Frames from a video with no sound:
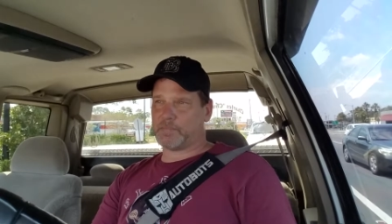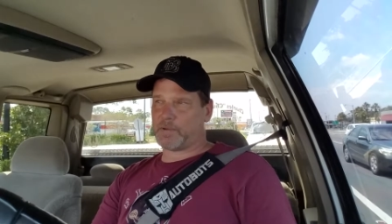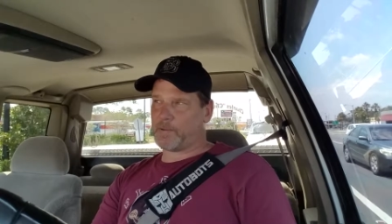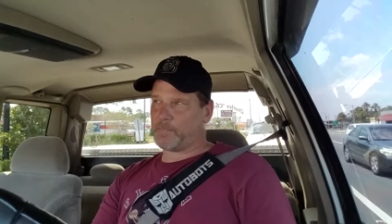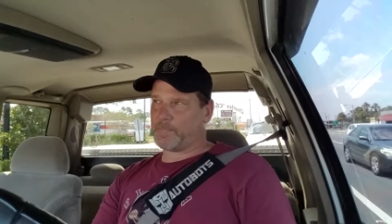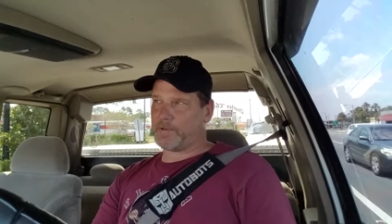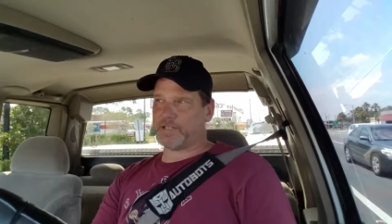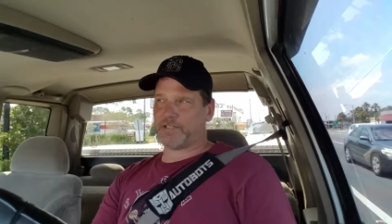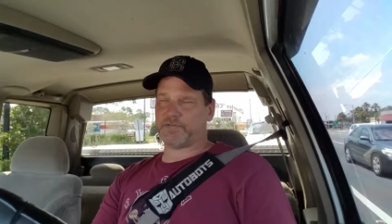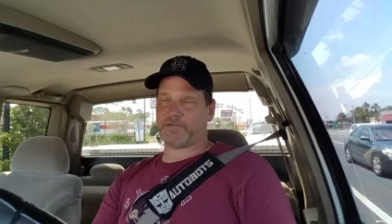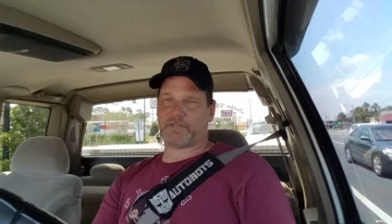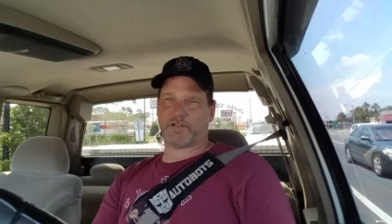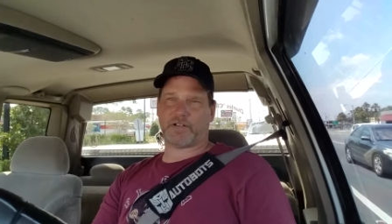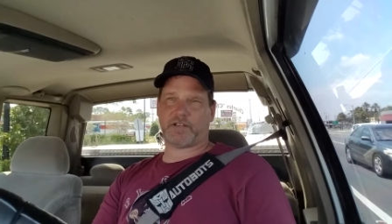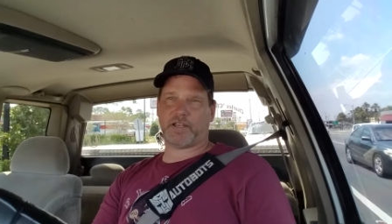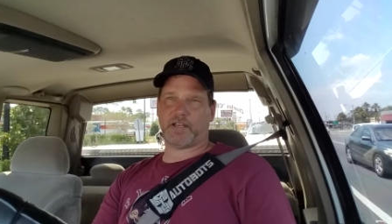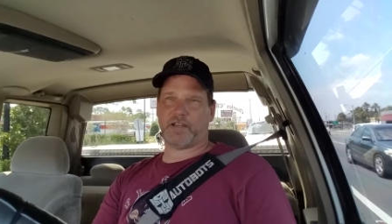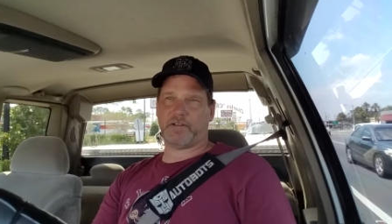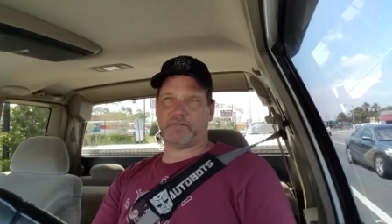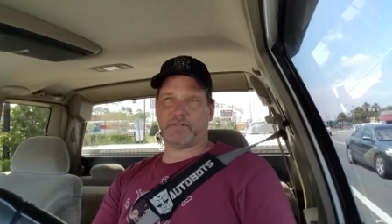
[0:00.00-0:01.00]
My best friend
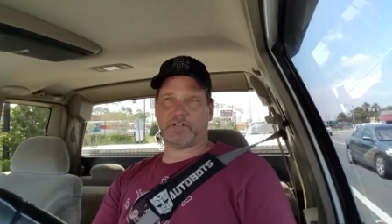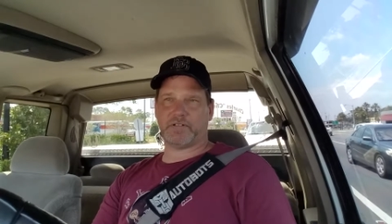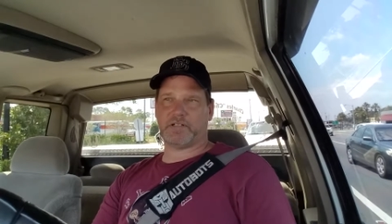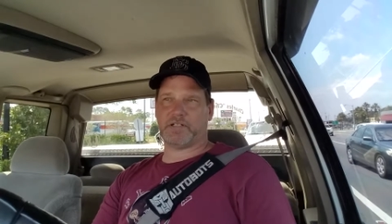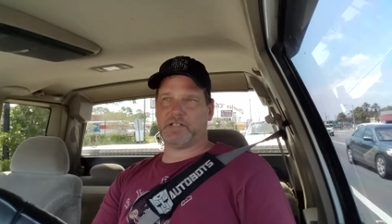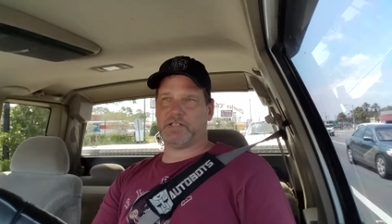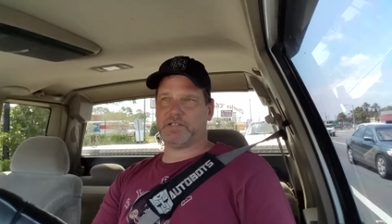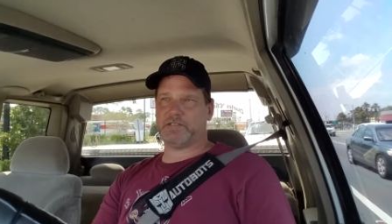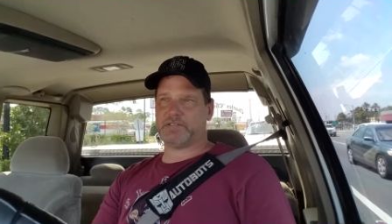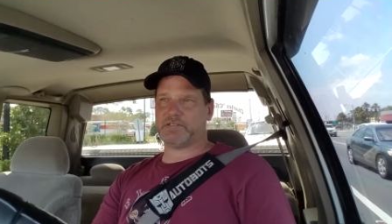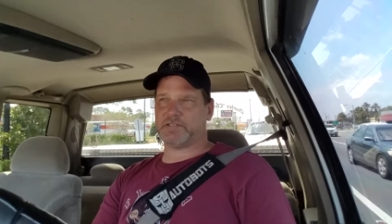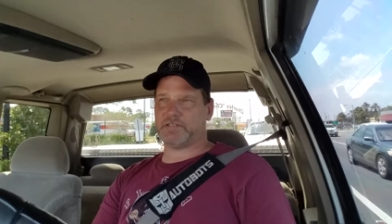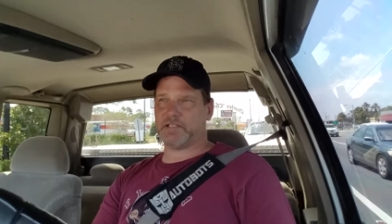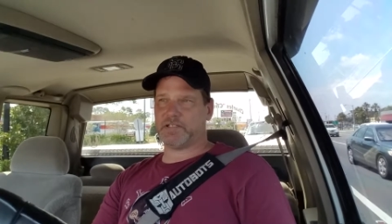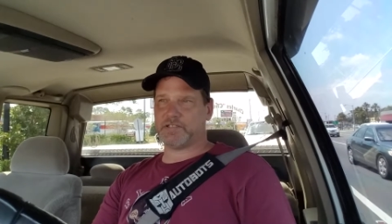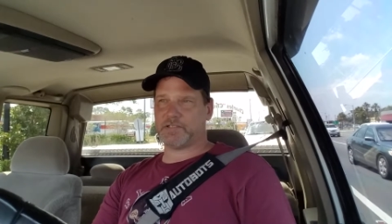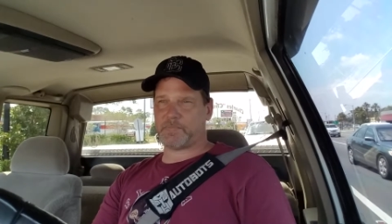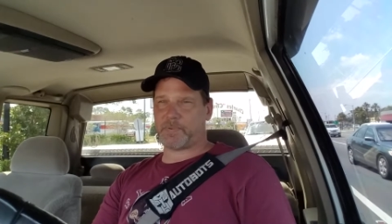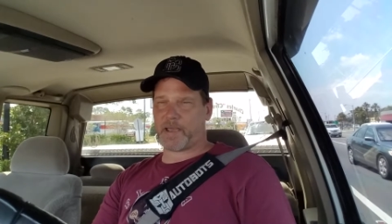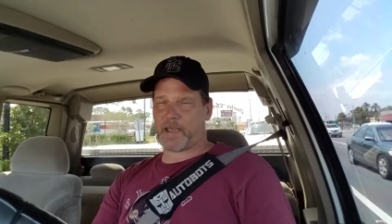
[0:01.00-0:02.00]
Kevin,
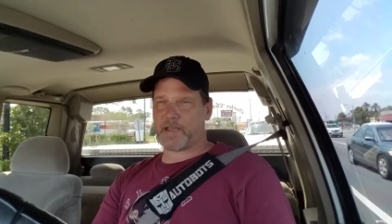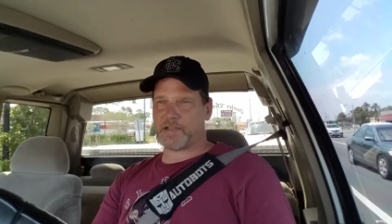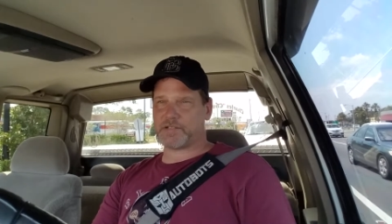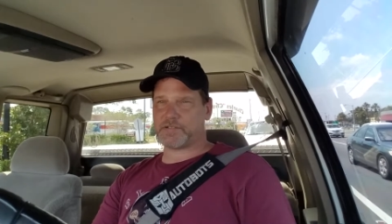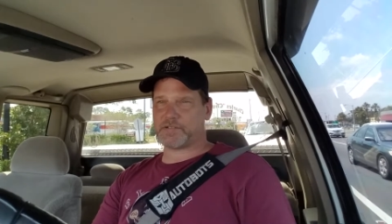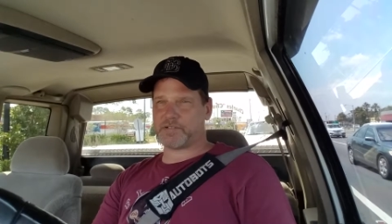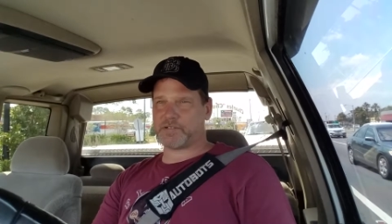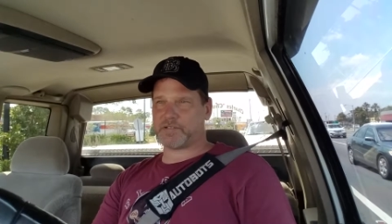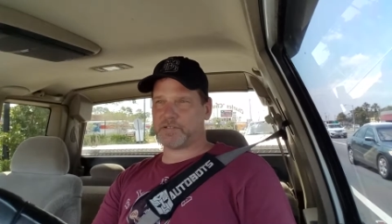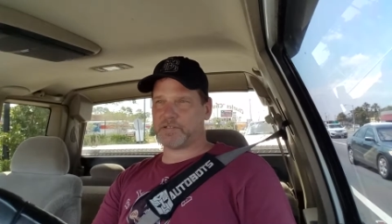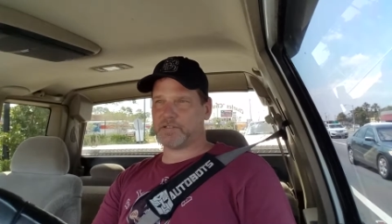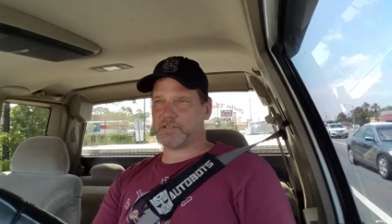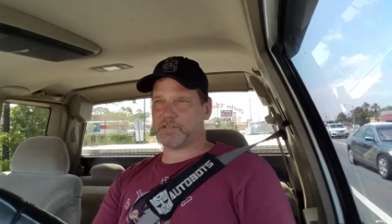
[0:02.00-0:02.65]
he's a pastor,